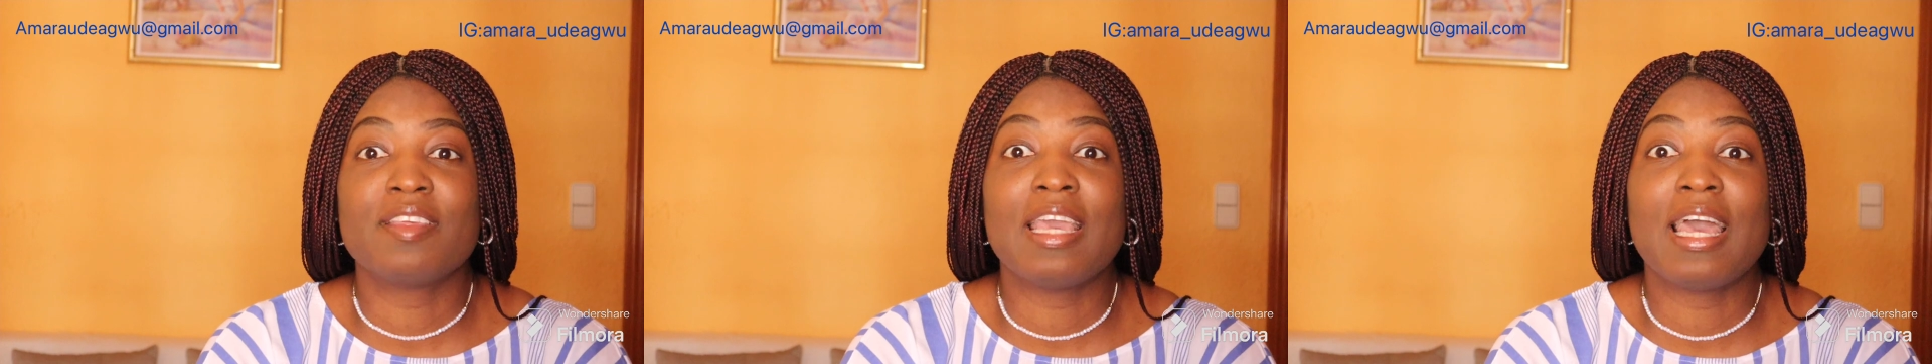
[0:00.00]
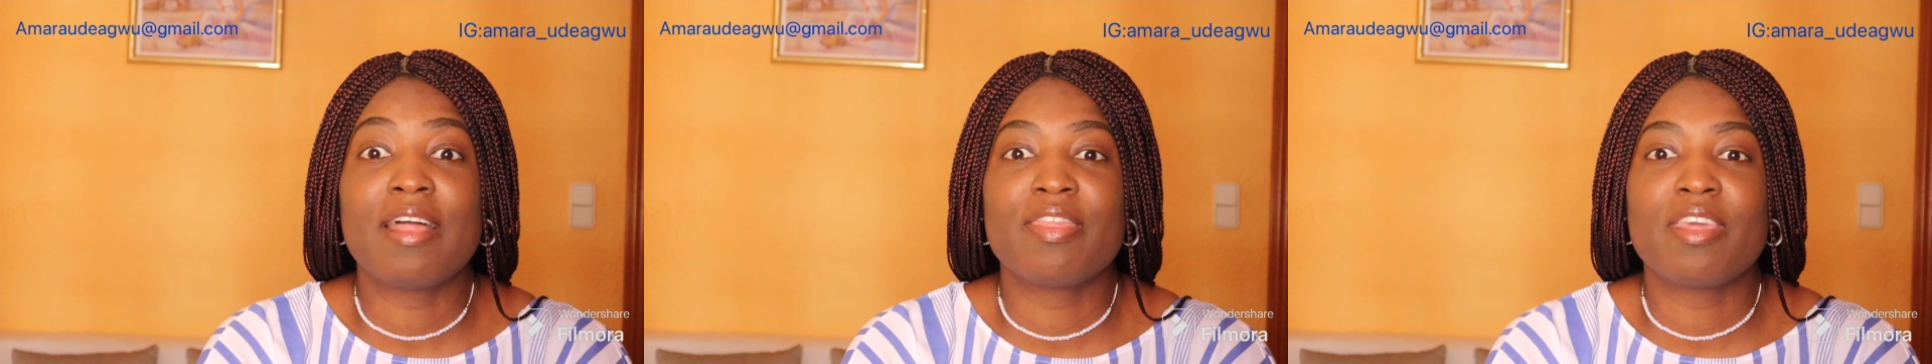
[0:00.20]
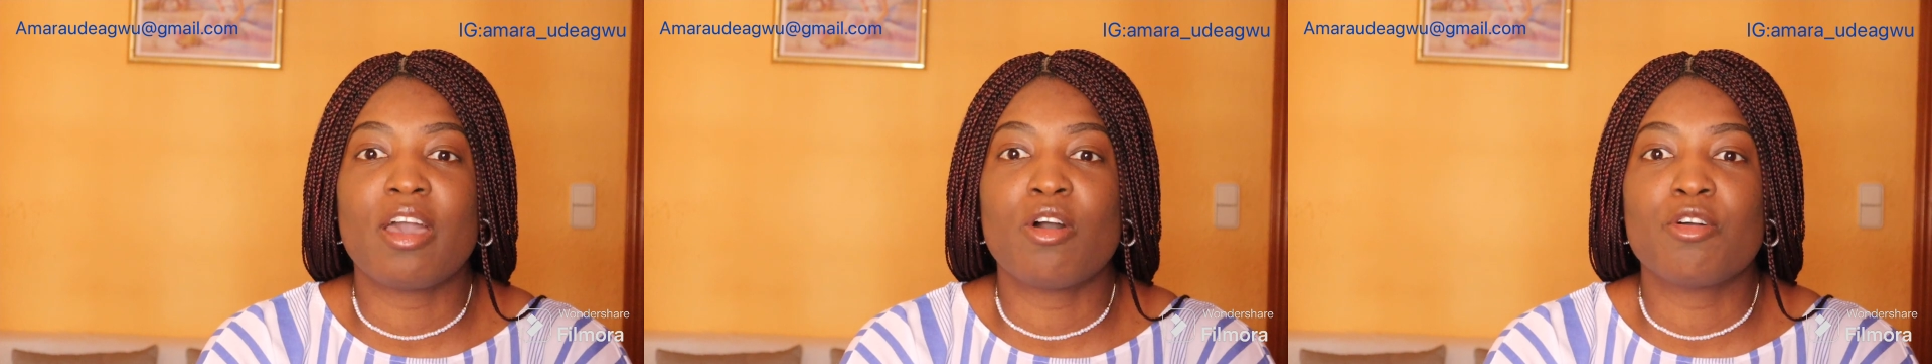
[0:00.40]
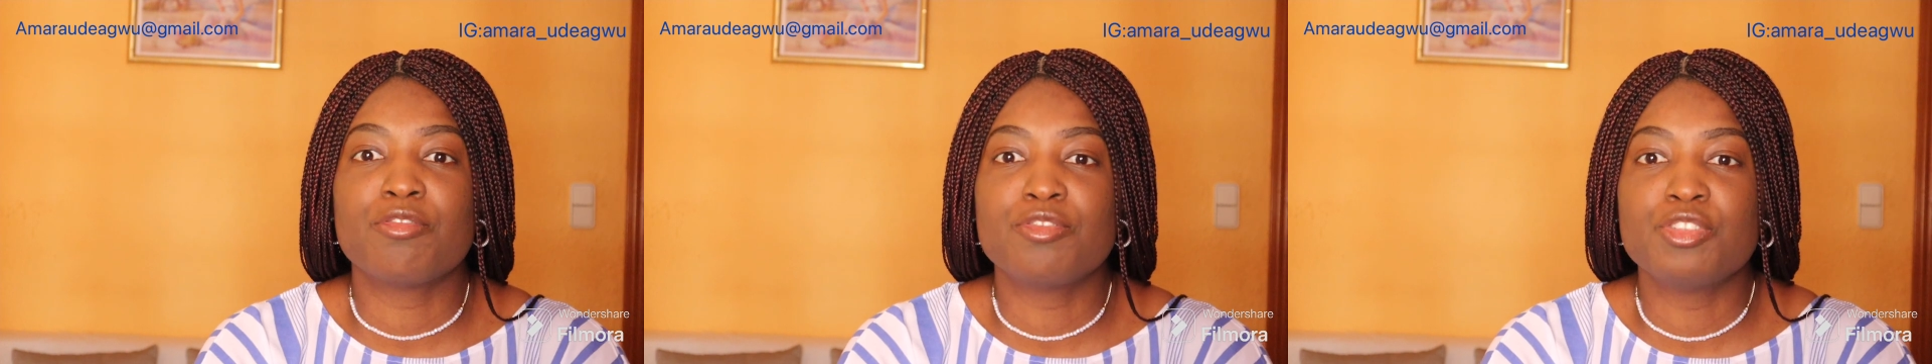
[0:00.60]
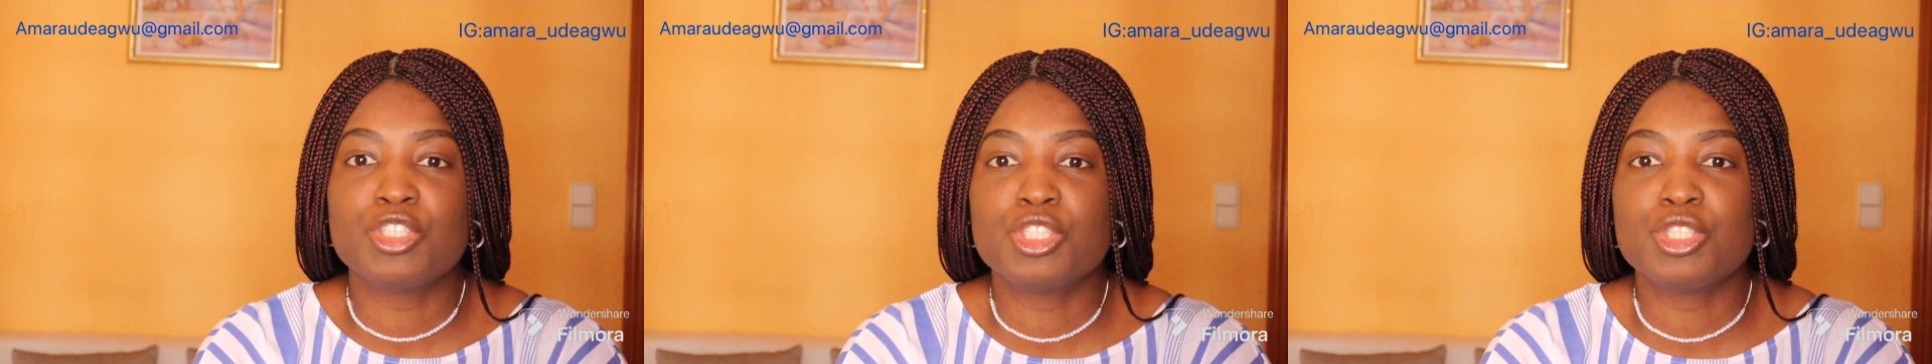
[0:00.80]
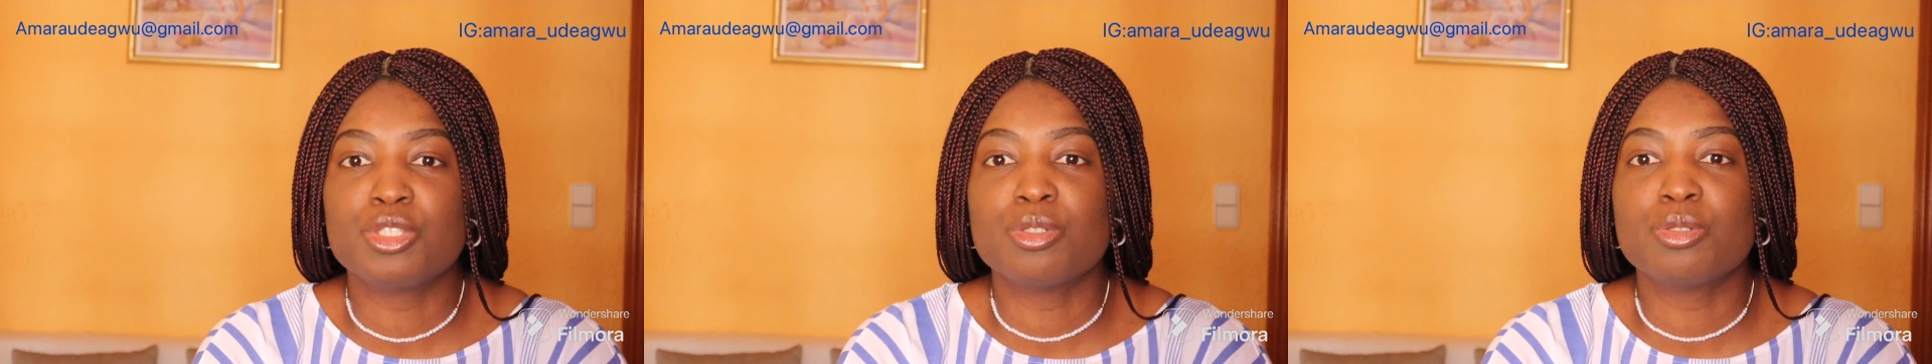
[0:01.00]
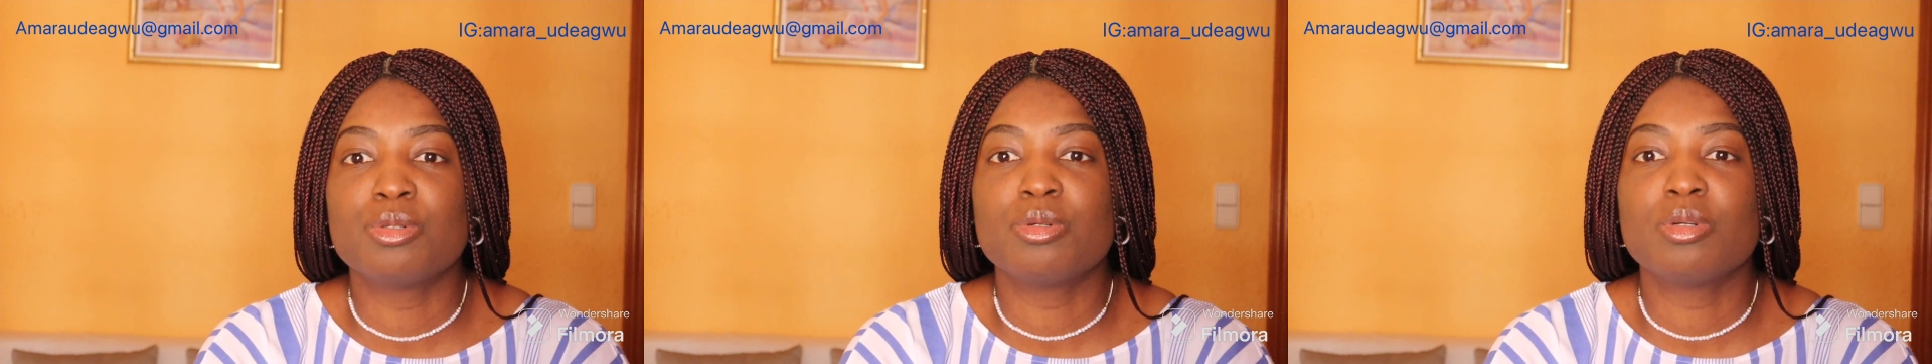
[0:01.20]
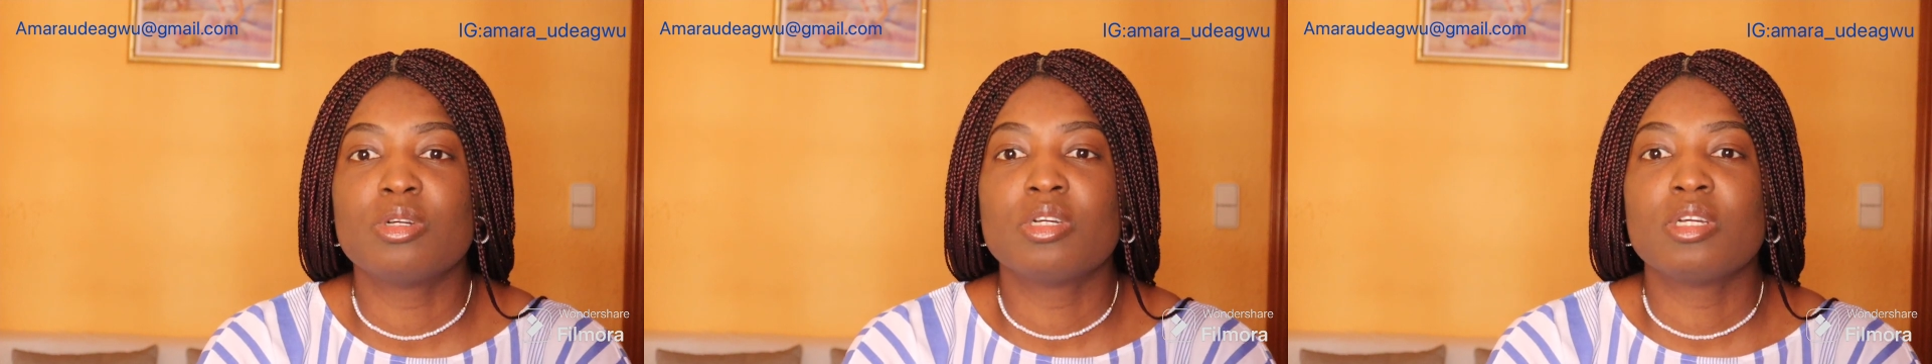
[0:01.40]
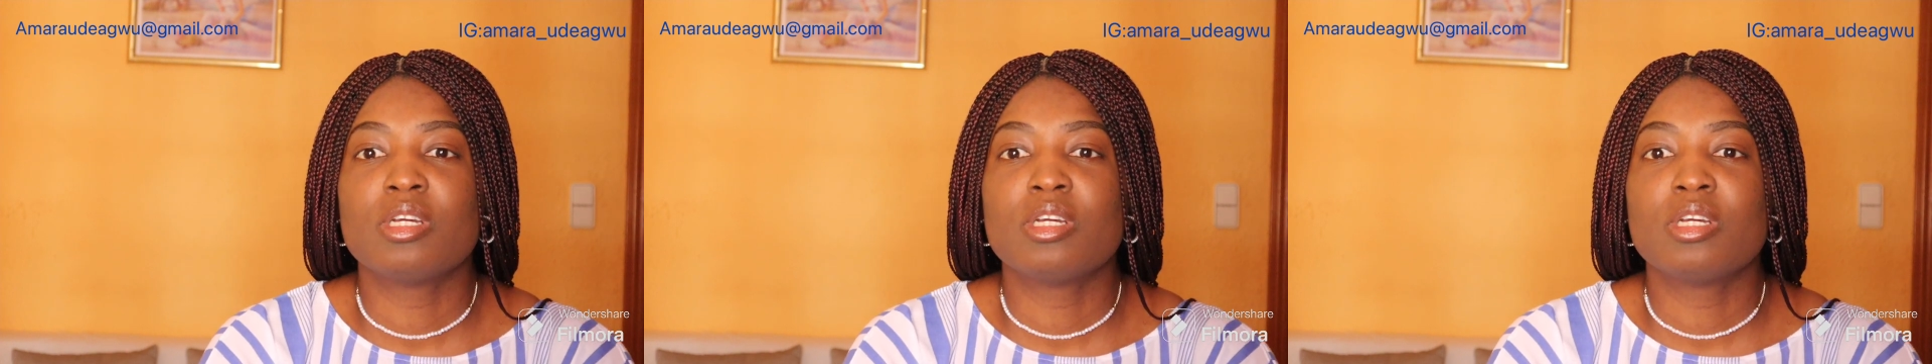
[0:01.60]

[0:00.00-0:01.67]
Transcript: via their official